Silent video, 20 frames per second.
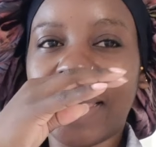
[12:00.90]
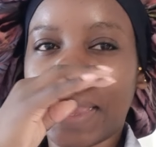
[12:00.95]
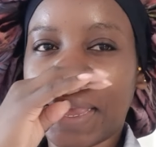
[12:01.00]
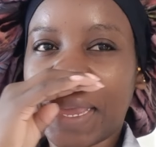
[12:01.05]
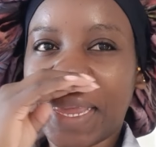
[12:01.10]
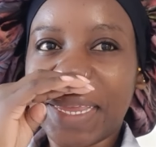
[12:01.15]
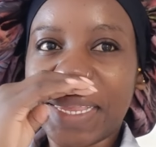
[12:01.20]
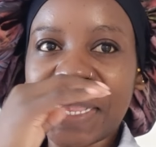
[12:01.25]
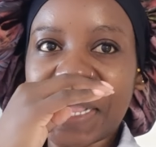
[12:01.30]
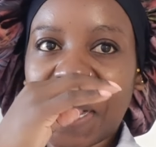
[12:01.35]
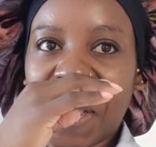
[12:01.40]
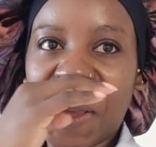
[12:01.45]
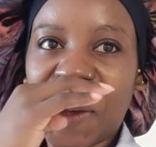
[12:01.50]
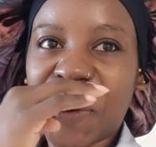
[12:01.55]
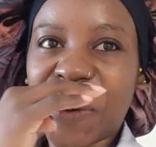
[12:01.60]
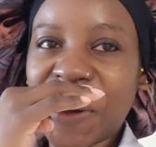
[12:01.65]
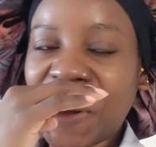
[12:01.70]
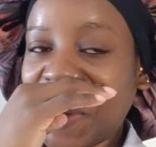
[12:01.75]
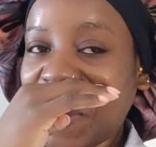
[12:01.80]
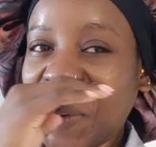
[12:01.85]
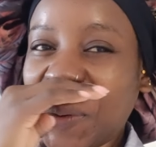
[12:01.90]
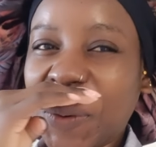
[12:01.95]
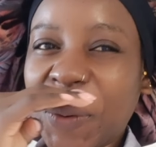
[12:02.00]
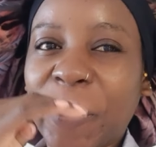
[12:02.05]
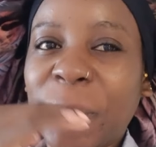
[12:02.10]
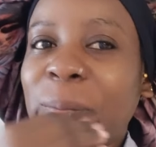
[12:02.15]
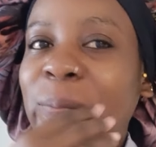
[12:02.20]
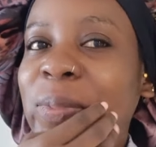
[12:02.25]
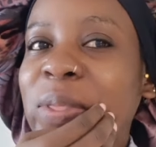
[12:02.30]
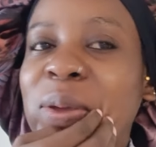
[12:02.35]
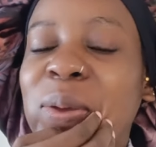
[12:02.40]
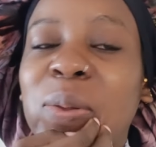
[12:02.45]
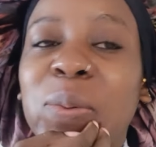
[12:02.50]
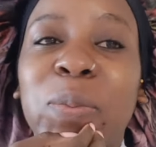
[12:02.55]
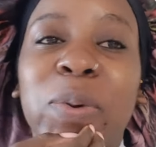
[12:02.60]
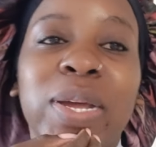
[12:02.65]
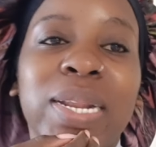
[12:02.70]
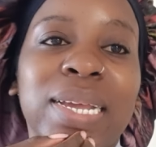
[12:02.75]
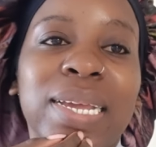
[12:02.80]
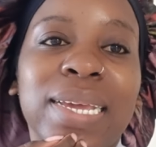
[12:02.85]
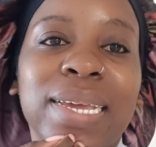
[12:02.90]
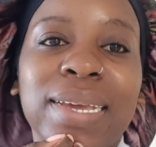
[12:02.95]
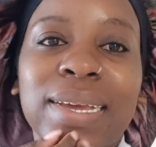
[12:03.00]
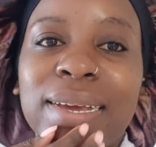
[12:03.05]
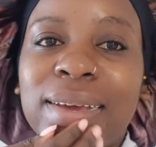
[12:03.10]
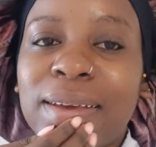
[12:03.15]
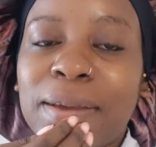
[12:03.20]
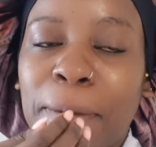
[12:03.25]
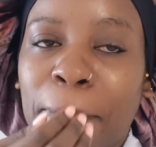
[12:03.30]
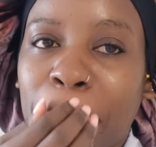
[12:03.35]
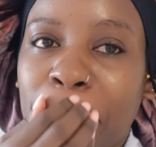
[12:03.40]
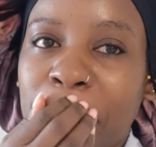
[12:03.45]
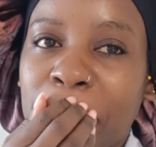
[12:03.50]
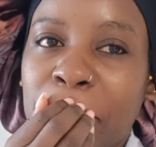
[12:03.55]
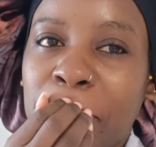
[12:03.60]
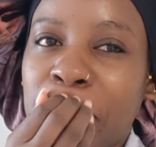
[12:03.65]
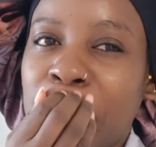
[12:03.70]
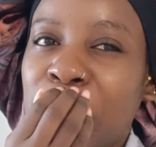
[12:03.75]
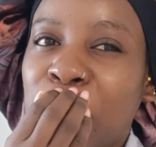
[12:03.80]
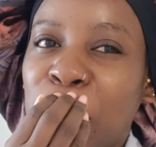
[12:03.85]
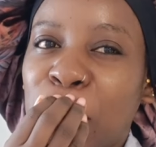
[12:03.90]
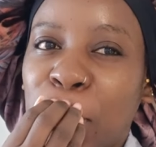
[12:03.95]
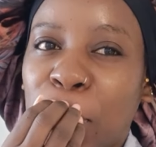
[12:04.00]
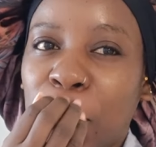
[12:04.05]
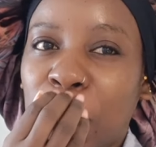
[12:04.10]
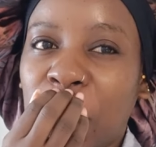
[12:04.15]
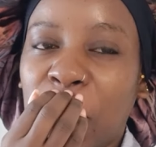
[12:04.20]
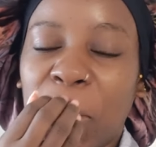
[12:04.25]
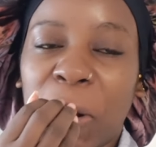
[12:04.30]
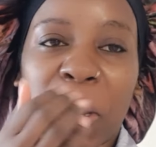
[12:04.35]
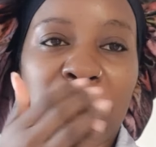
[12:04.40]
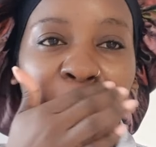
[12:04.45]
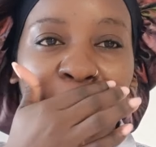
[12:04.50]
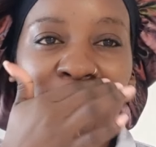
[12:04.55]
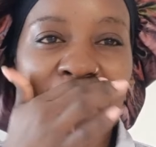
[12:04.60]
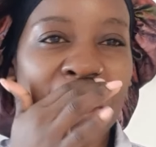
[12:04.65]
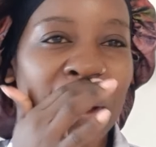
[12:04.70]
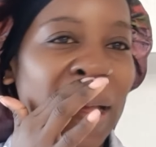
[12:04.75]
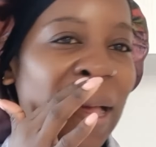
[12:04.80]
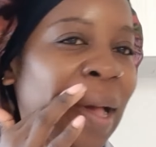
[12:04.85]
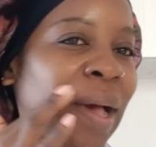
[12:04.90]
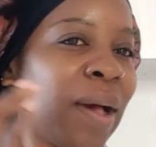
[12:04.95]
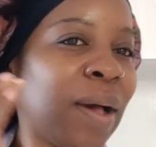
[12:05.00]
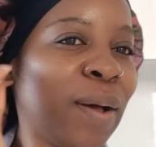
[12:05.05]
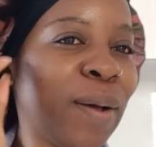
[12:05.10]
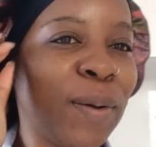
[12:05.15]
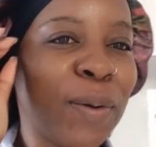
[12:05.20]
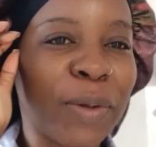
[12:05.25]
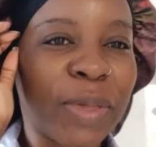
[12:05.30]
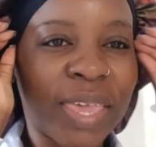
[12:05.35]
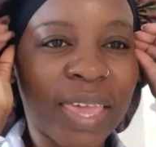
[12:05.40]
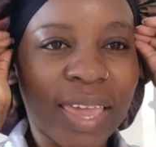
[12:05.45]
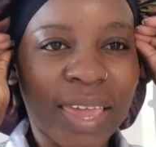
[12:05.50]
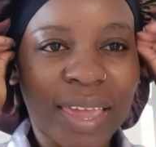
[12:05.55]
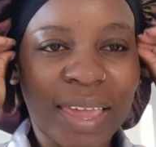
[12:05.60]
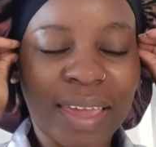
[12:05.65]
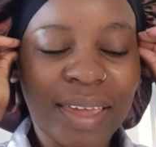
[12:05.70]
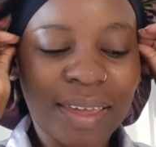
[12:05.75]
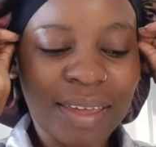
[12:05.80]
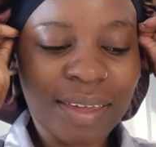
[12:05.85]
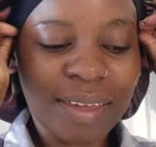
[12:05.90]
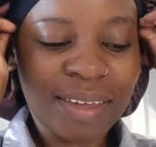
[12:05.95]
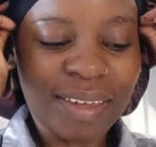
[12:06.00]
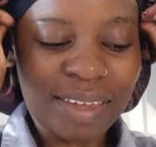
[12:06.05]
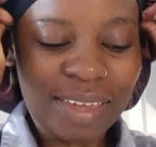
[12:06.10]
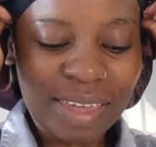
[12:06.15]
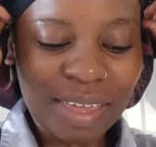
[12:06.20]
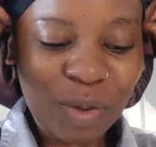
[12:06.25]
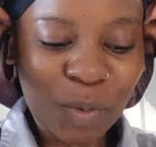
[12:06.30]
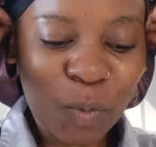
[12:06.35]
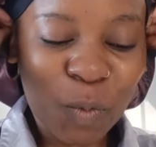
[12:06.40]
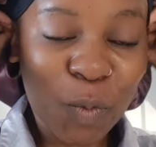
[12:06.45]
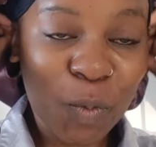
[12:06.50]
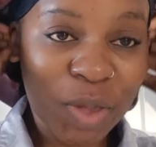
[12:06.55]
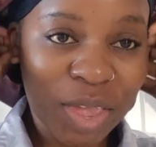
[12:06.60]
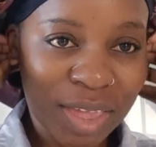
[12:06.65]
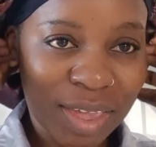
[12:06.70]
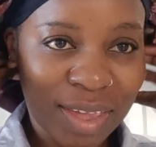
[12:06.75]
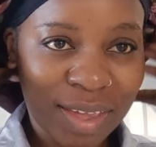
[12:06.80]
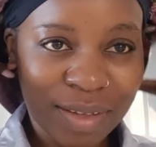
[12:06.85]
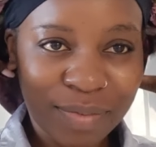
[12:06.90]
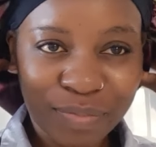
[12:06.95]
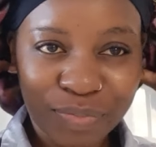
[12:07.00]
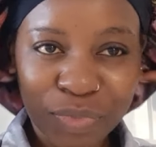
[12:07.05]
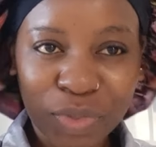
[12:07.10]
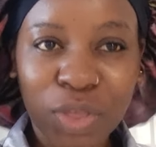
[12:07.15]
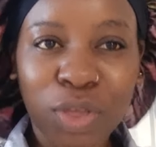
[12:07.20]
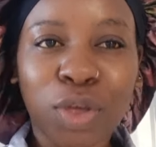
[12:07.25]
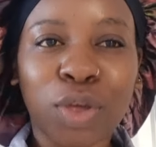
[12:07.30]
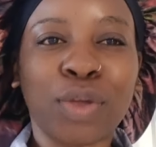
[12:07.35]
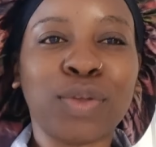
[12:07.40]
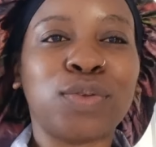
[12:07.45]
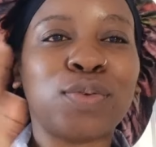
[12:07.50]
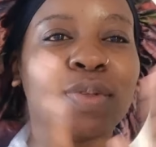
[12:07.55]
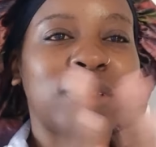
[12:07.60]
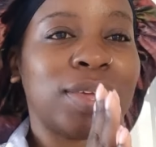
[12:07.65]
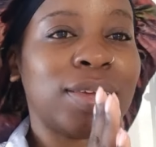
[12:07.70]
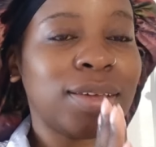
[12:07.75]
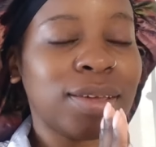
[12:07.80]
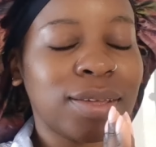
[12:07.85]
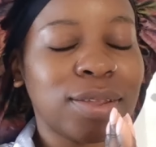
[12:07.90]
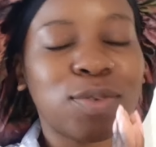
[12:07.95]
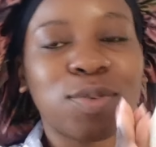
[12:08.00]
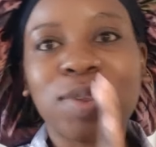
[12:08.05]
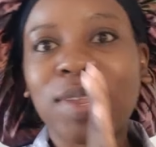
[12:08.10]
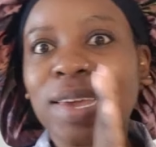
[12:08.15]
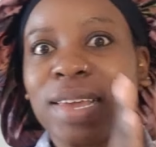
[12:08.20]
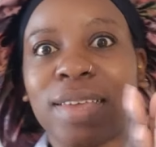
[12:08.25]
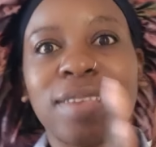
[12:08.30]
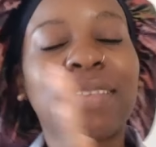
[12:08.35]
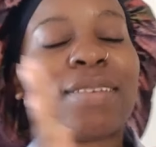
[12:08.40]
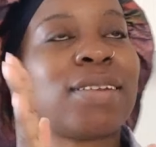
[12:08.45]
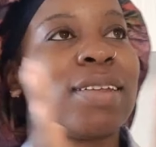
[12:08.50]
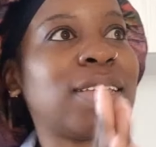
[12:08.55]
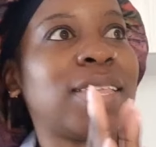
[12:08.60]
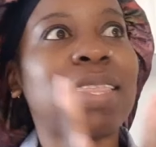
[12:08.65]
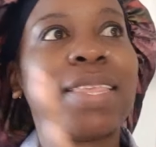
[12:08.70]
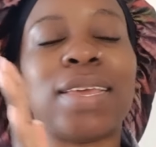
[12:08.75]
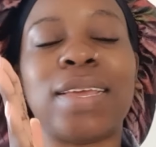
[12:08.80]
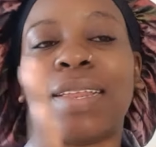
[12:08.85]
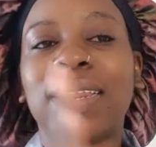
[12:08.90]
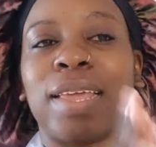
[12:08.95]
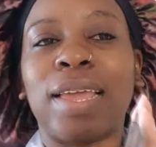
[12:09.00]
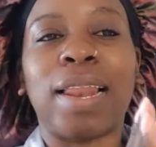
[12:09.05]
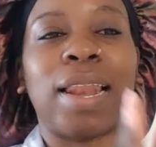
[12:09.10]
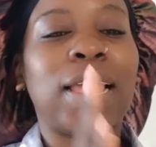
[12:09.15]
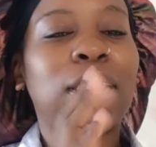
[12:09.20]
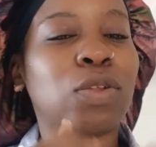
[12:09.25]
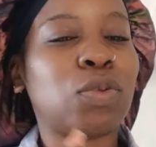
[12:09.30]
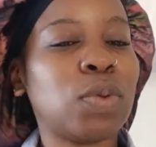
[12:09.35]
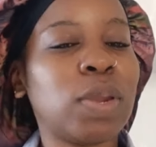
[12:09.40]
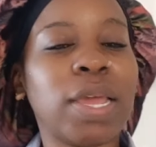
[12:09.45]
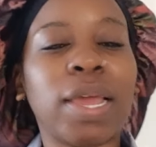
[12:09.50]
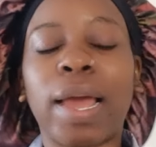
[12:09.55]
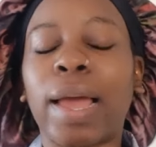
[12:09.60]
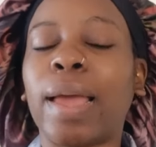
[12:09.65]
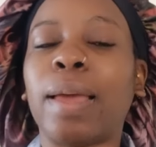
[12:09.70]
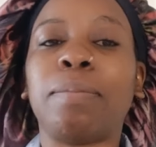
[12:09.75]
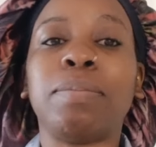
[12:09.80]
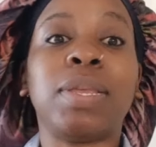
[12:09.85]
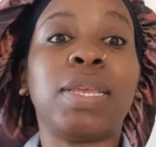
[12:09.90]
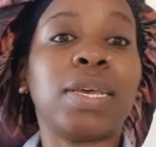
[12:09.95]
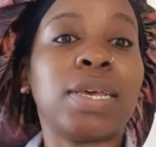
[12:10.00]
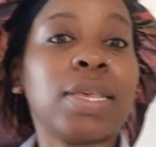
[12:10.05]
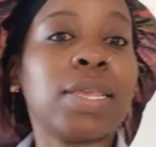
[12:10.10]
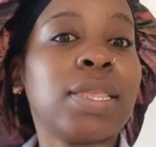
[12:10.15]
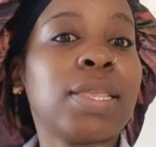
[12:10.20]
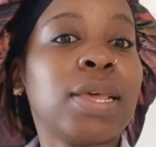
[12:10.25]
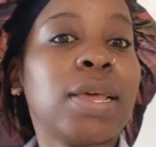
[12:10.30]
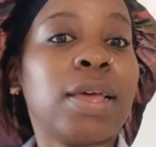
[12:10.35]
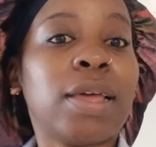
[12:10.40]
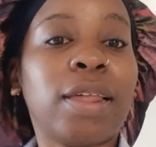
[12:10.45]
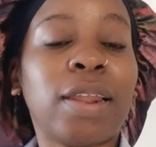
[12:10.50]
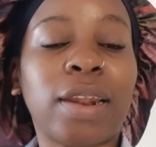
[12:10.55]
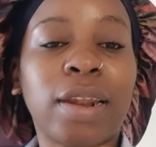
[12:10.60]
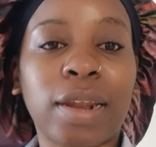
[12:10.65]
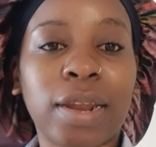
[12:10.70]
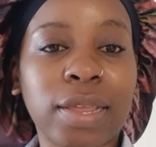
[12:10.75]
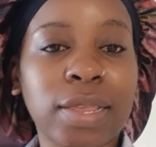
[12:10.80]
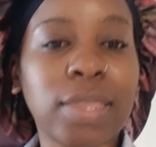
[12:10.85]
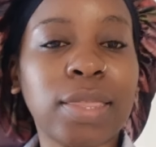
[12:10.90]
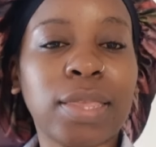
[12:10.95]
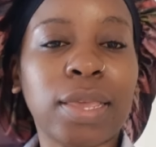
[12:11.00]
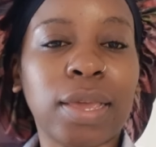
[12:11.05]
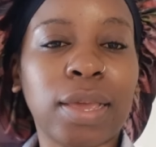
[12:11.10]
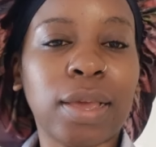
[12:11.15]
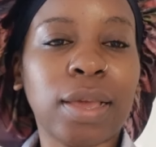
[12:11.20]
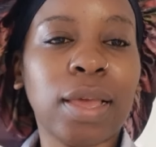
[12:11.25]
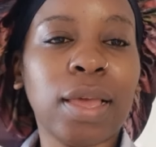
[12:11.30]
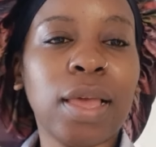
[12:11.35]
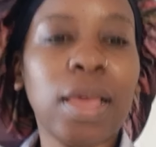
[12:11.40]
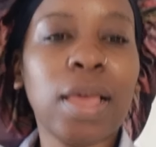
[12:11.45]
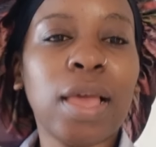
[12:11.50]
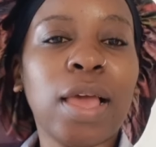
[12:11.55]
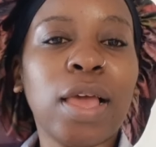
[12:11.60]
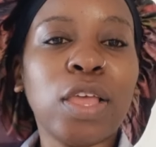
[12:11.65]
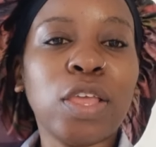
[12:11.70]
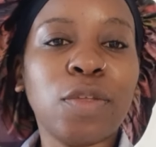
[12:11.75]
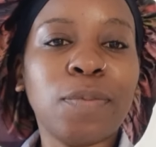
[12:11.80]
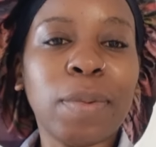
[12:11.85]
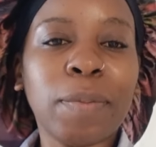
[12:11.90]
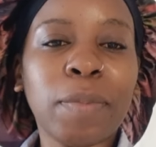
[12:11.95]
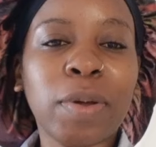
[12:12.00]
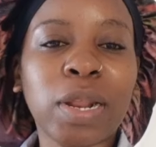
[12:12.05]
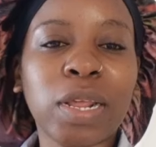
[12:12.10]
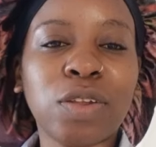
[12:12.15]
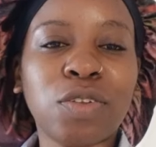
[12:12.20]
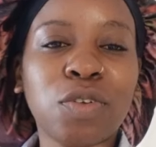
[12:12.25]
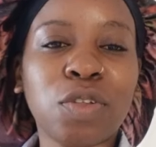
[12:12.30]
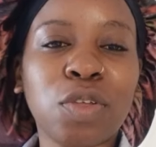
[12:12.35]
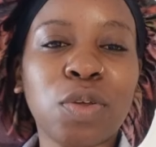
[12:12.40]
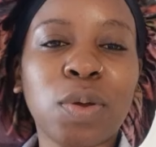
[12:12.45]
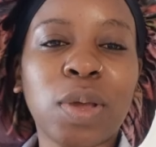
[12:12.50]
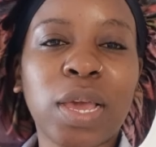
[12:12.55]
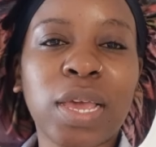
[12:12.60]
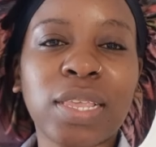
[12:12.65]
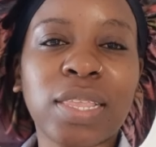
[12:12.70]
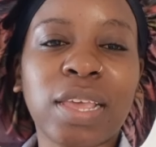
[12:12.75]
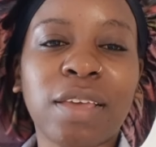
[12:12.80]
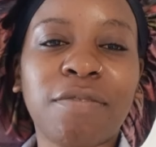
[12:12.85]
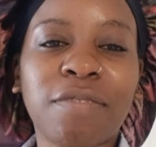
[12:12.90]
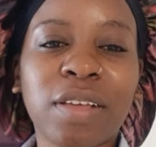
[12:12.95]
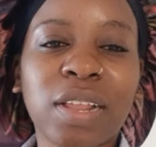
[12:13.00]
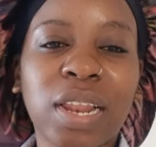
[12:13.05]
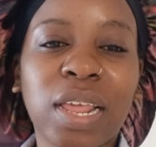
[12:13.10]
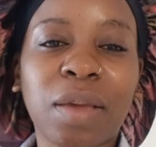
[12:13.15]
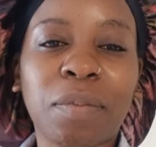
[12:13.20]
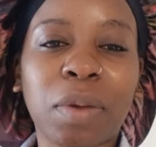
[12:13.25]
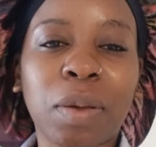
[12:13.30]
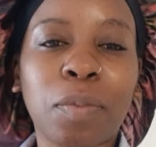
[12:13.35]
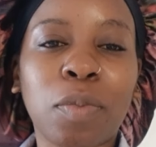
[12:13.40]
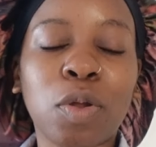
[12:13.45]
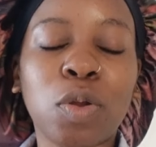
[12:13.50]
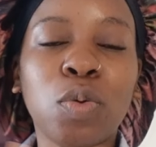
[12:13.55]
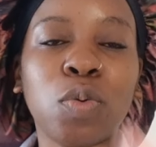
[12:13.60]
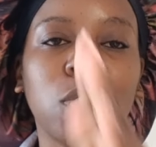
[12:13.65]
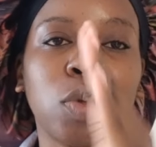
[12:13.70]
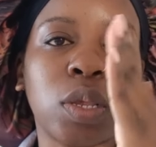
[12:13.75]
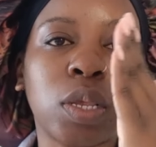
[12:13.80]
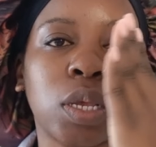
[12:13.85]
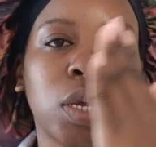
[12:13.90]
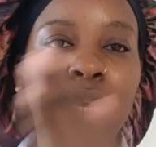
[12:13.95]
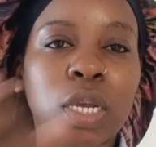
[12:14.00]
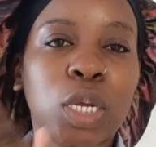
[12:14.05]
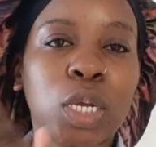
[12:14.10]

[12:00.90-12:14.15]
guys, how are you? Good morning. Hope all of you are okay. Way today is resting day. Like today I am just resting. Remember when I told you guys I felt like my body was